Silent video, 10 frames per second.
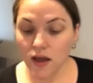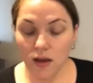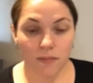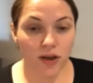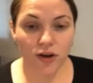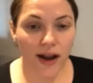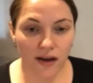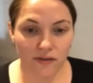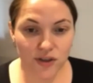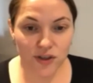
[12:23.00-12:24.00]
But you don't
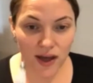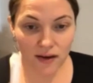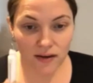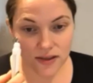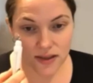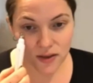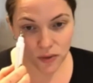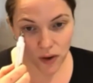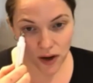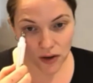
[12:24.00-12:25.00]
have to do that because it's still
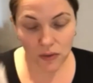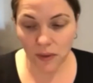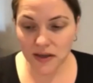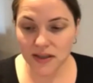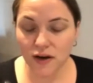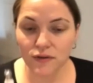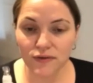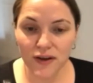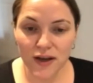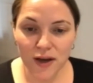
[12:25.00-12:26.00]
quite cool by itself.
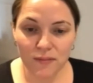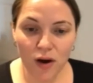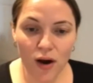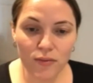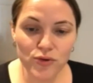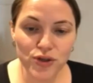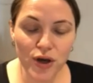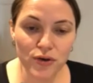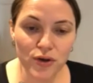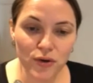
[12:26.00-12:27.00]
But I will show
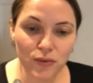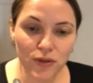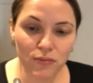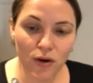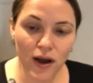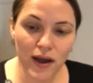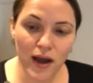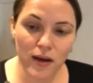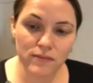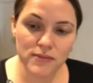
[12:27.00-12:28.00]
you with
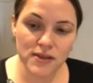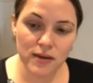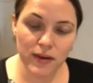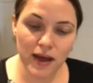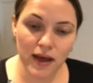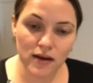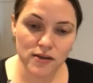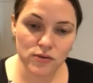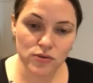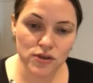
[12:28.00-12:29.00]
my tip here.
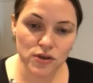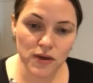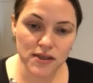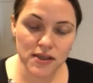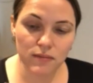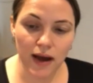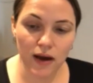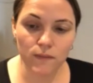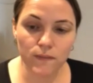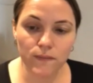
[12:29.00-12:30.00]
So just squeeze some out.